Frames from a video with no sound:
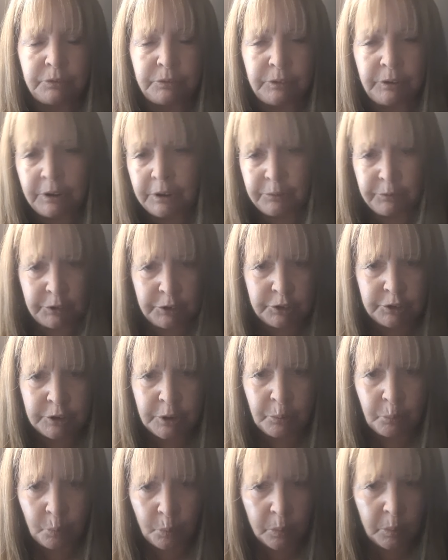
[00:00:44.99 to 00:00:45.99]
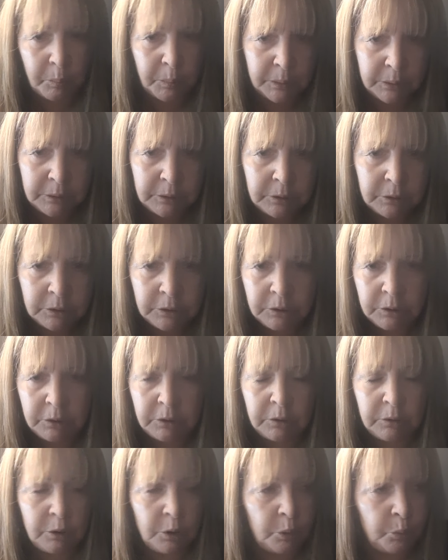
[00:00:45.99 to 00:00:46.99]
heavyset woman
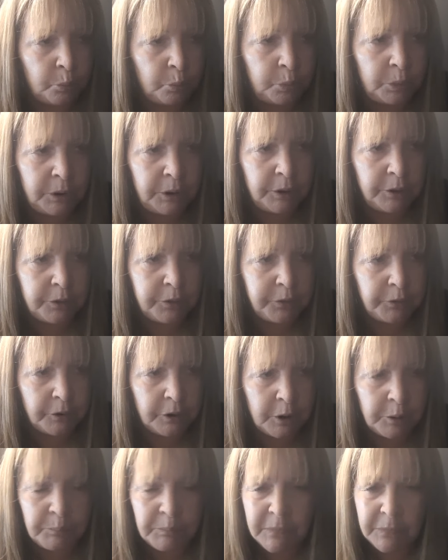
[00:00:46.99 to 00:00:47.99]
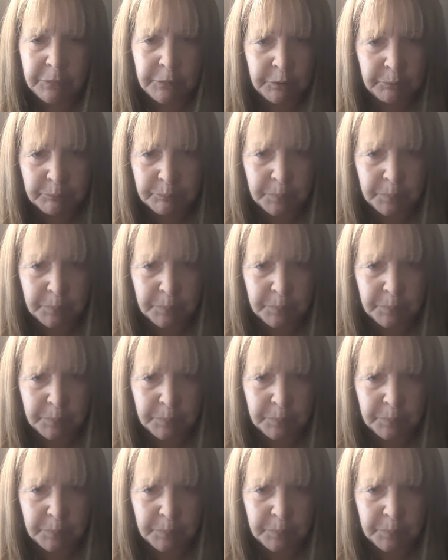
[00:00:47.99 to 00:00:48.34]
with a,